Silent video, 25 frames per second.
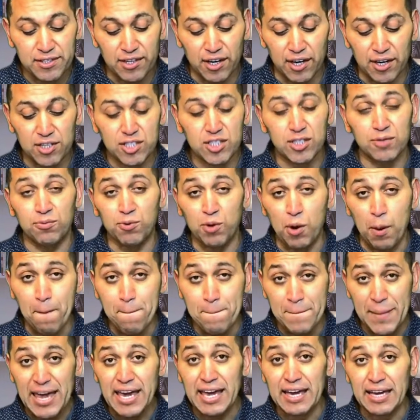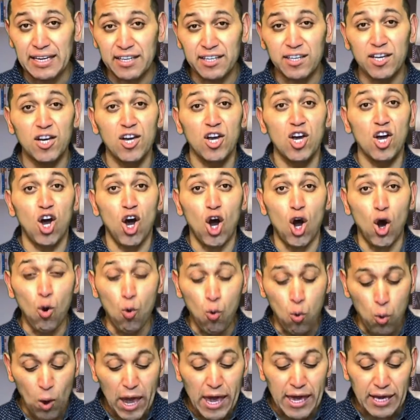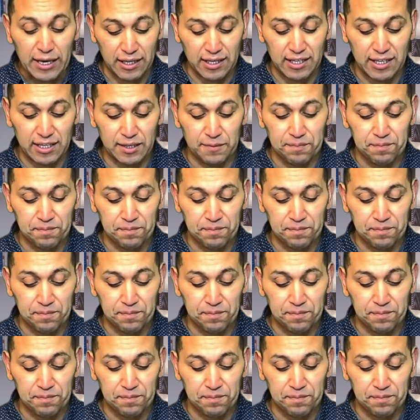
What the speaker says: are to remain awake